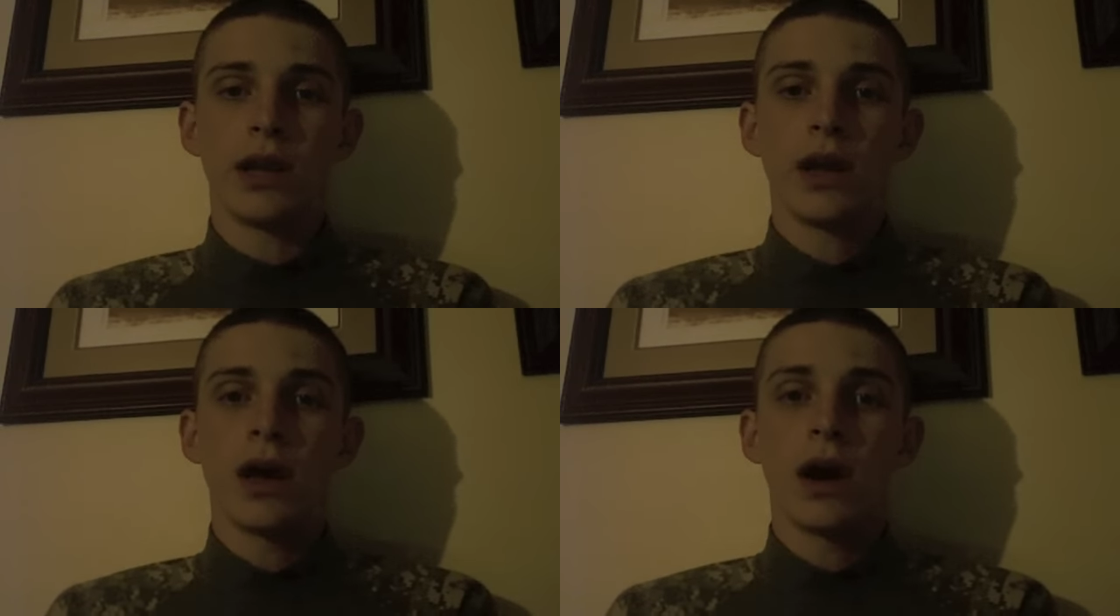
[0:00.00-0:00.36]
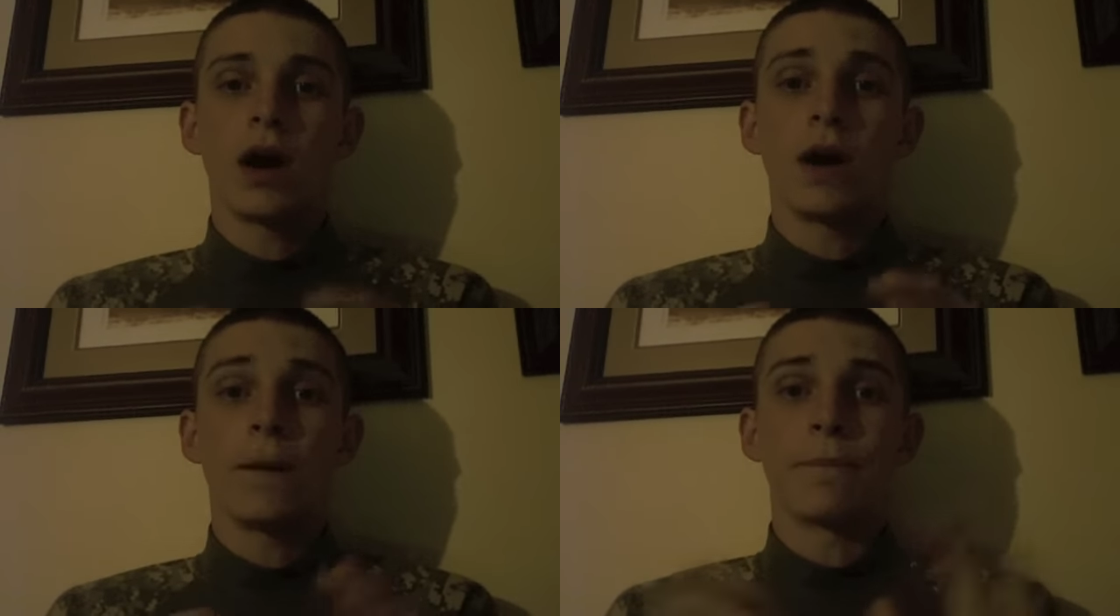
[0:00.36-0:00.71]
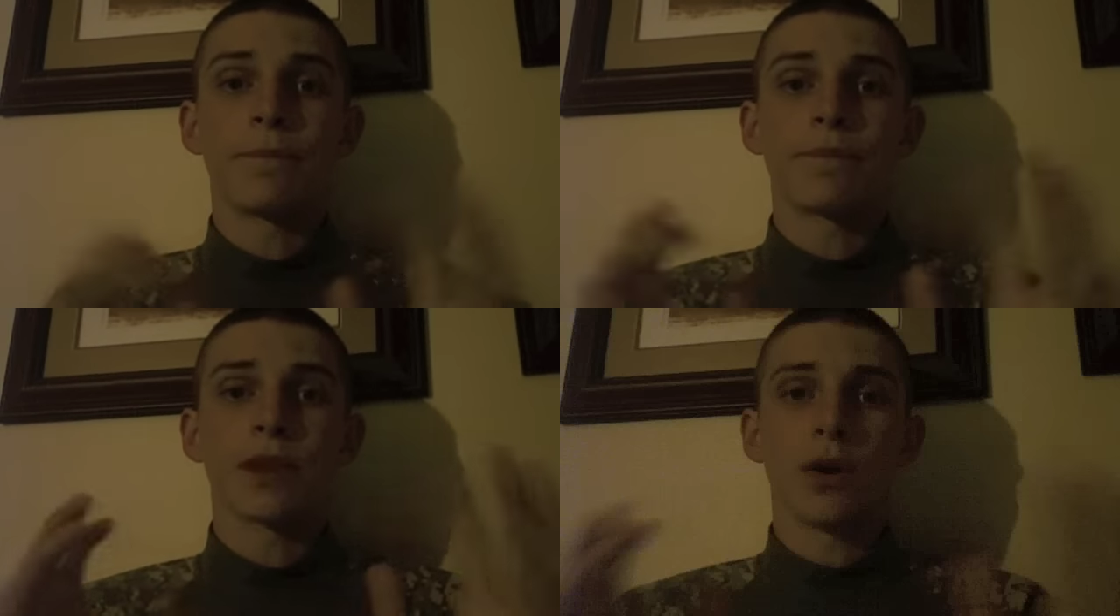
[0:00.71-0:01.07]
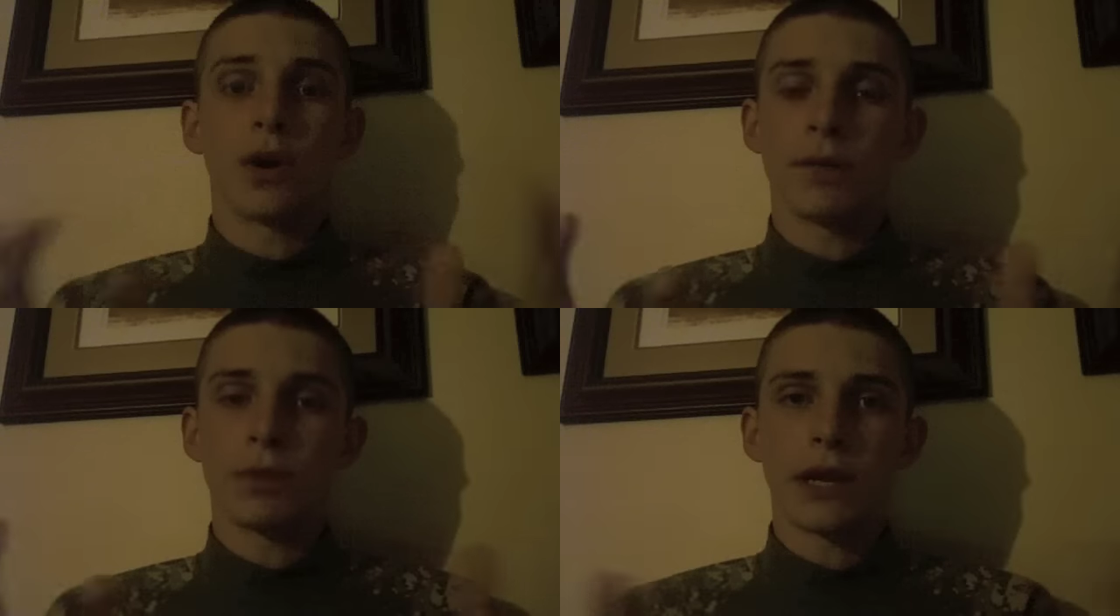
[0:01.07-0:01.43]
go
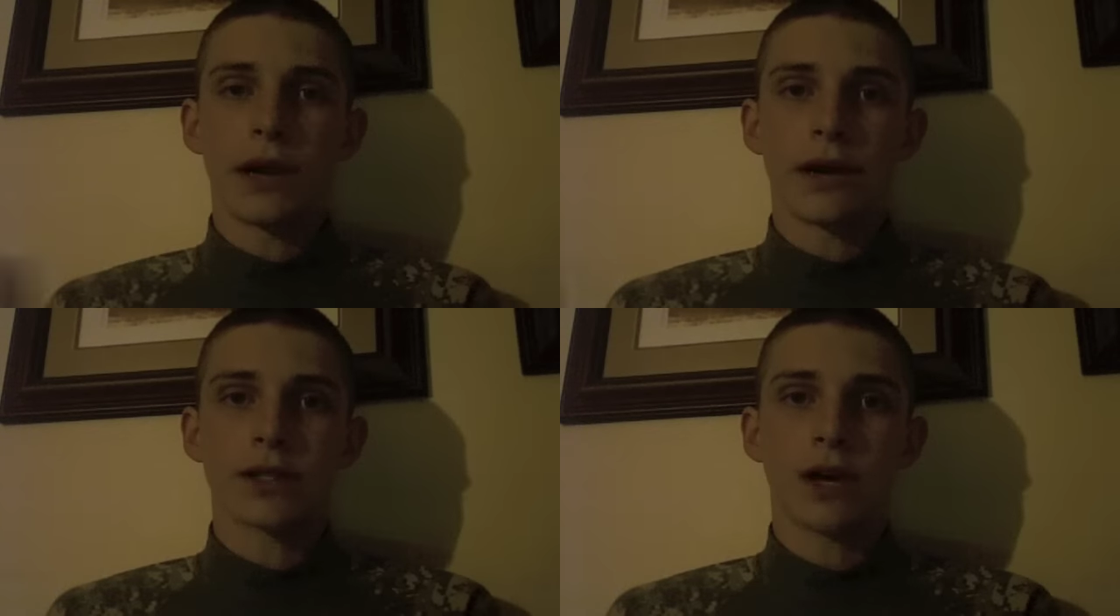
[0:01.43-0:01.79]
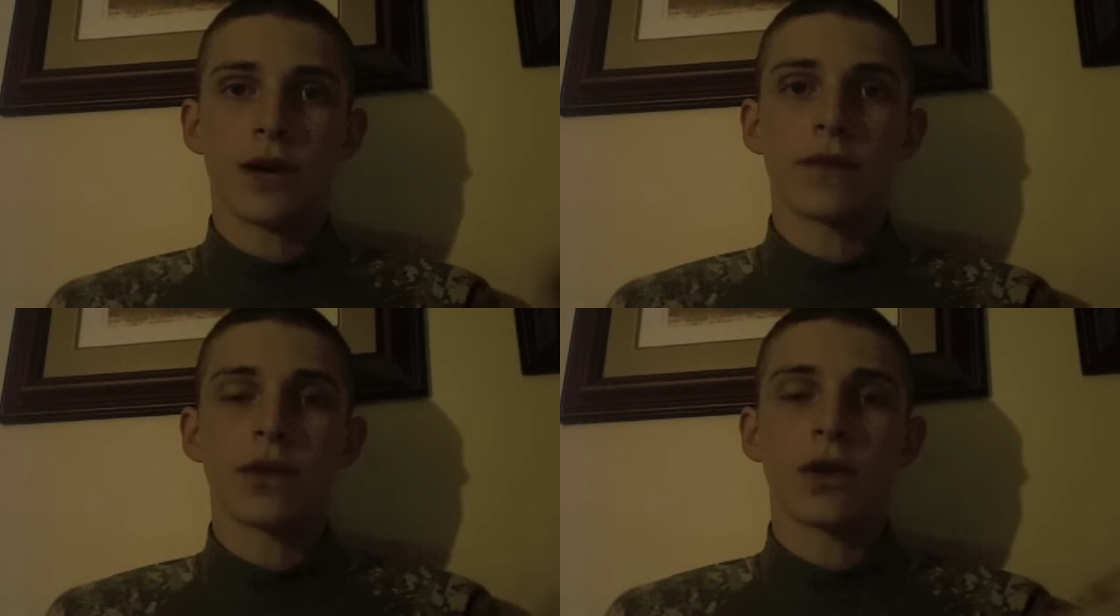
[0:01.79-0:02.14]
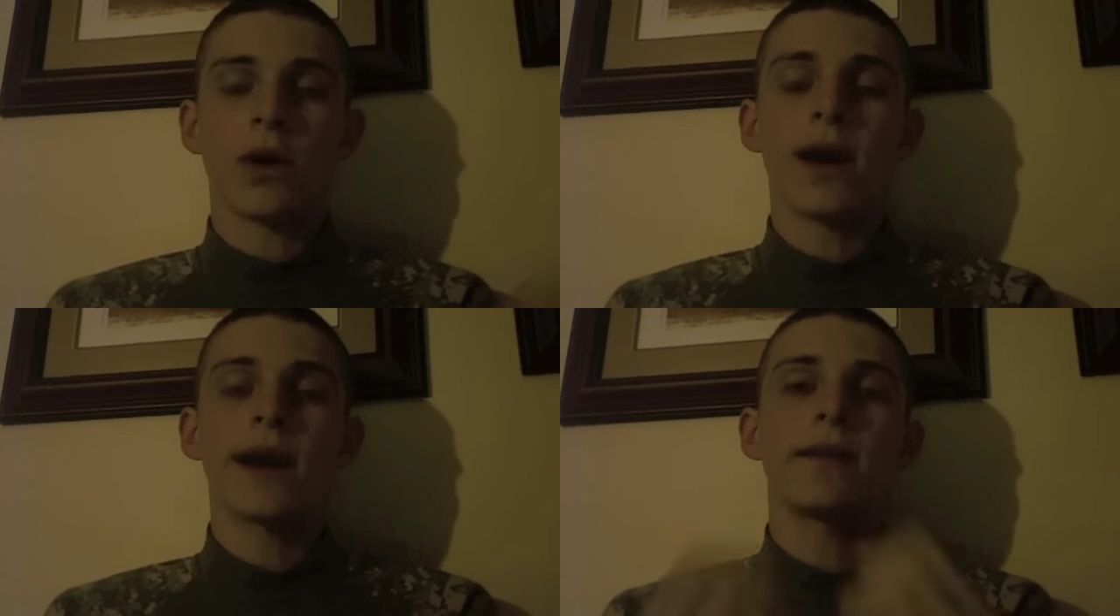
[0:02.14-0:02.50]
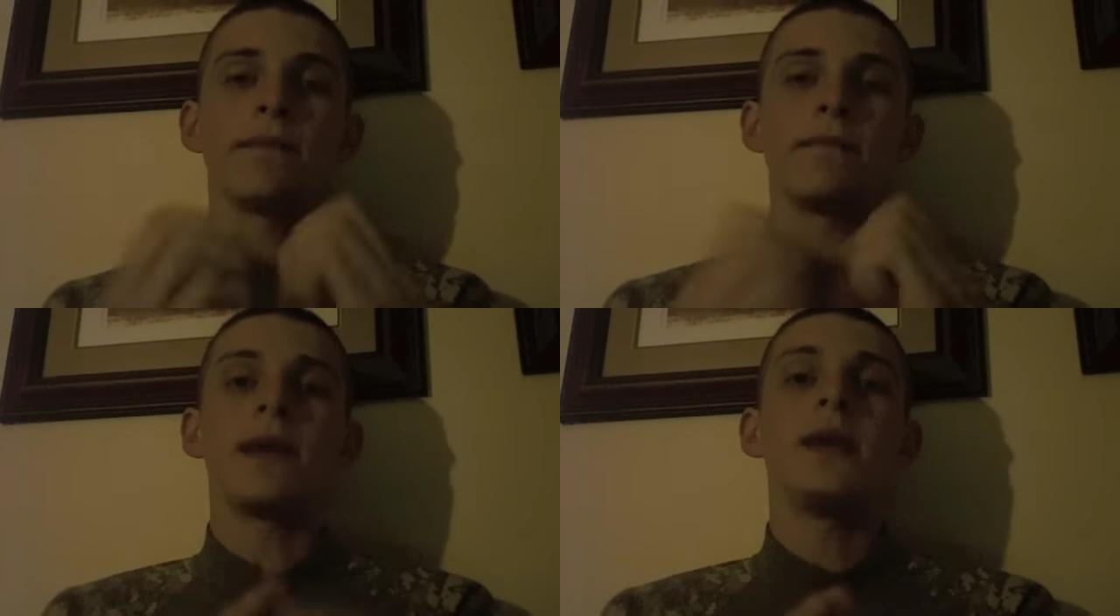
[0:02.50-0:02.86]
ahead and play Airsoft, go ahead and